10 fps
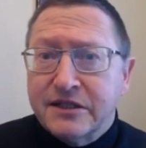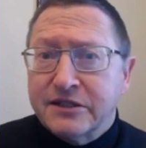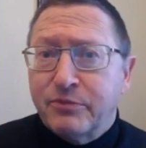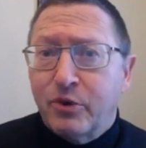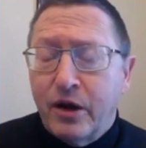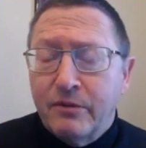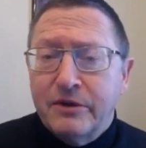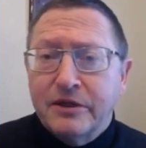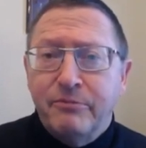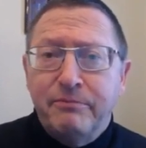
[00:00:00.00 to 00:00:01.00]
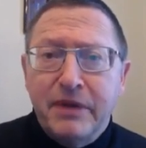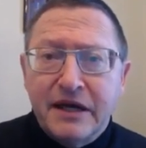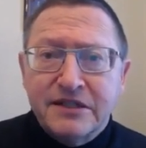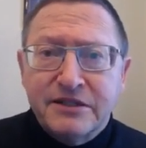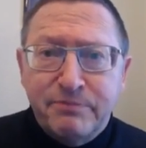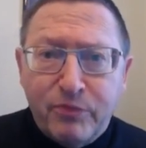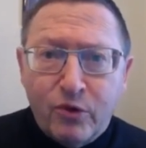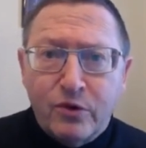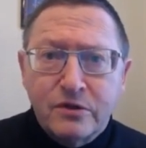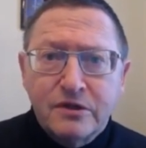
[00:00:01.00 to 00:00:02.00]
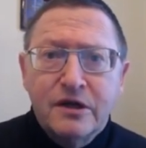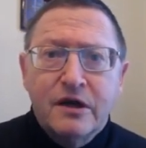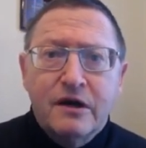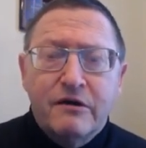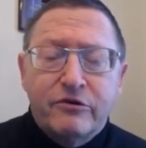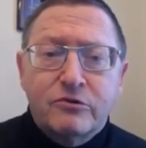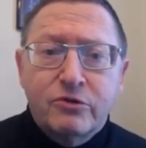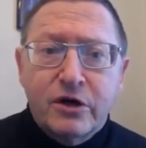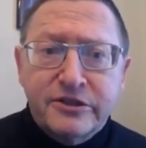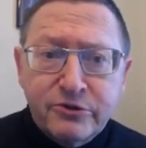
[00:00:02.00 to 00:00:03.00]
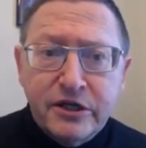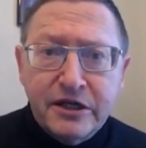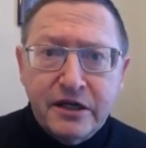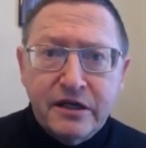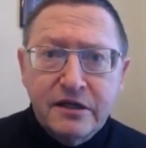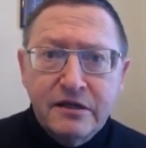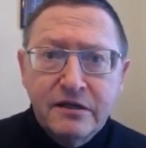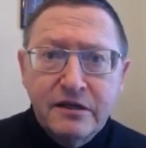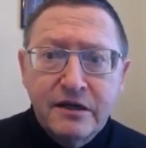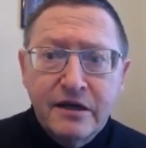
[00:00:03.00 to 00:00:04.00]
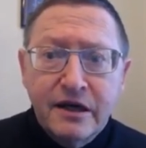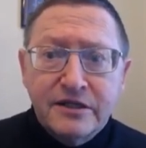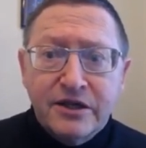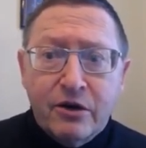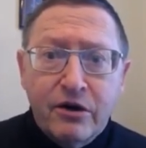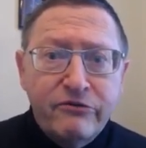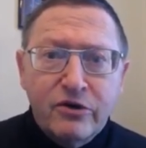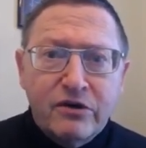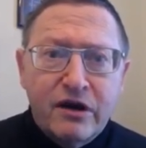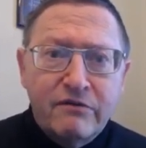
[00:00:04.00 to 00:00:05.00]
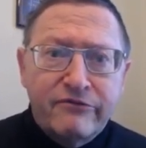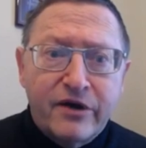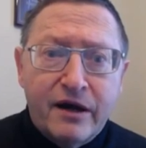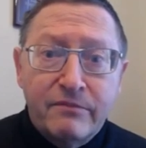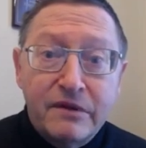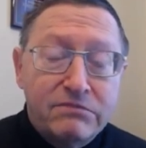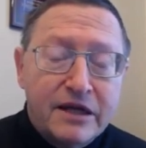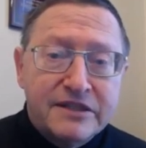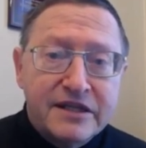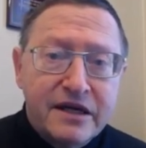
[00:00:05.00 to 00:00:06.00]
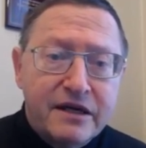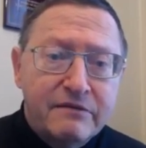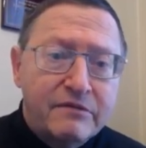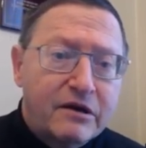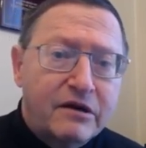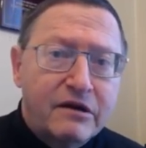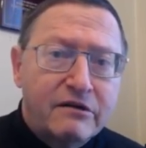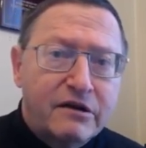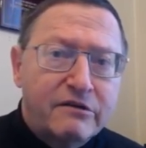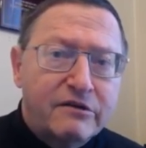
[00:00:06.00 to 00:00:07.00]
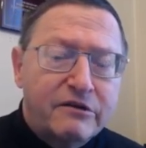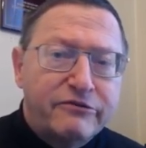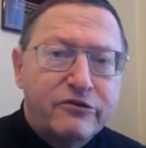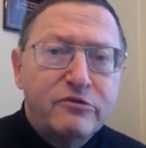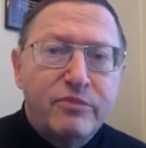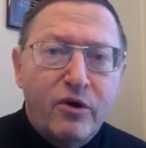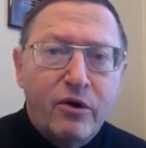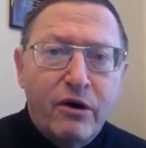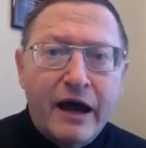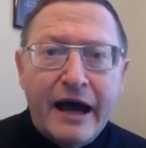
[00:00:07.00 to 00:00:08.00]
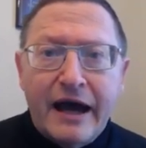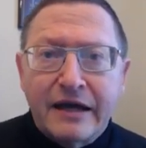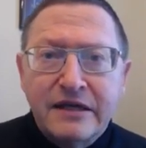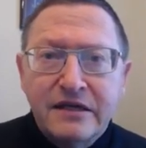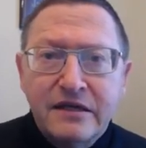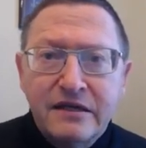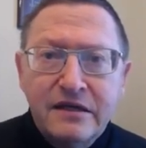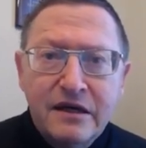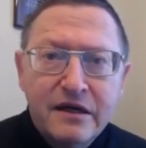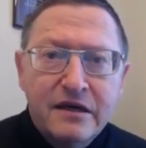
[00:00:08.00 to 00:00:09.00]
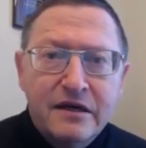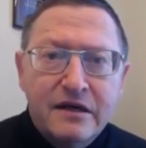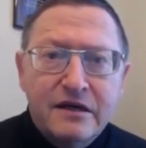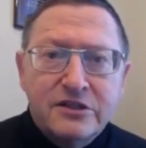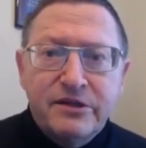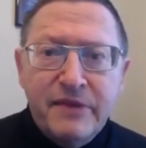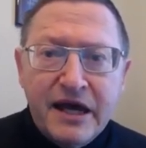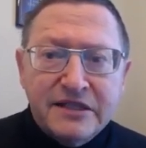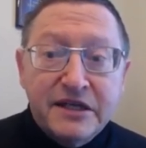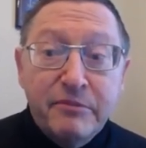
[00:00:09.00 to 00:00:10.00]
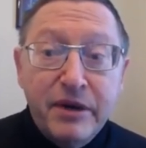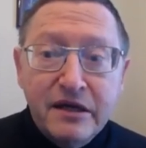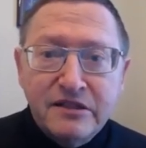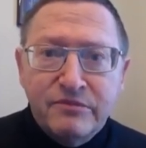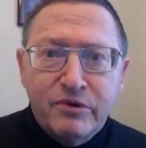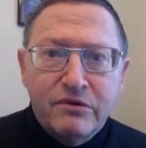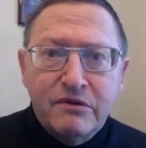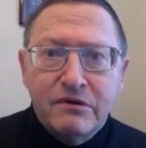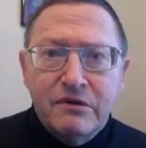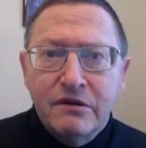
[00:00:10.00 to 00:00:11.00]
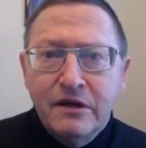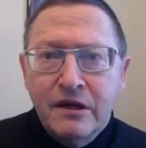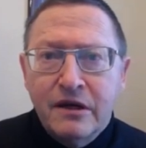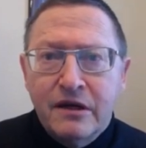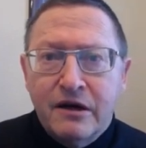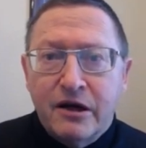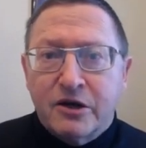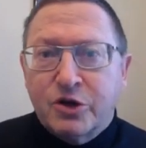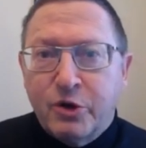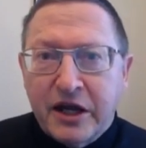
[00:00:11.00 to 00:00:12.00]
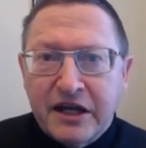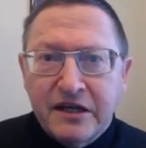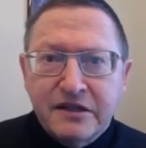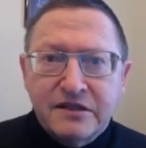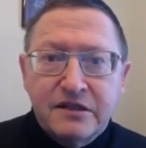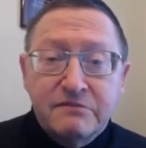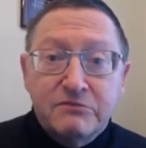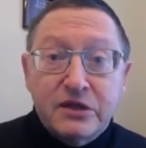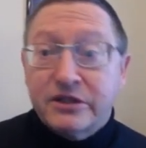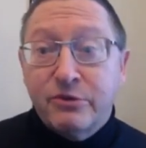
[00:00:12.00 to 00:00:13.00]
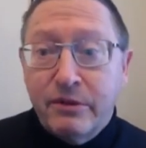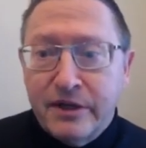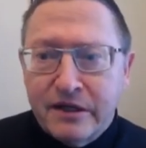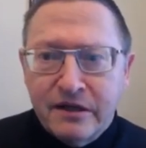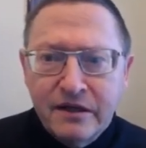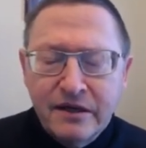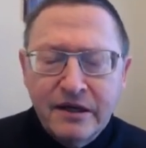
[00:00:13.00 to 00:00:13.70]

is probably the best sport for cross training. So, if you come from, let's say, football, hockey, gymnastic, baseball, cricket, swimming,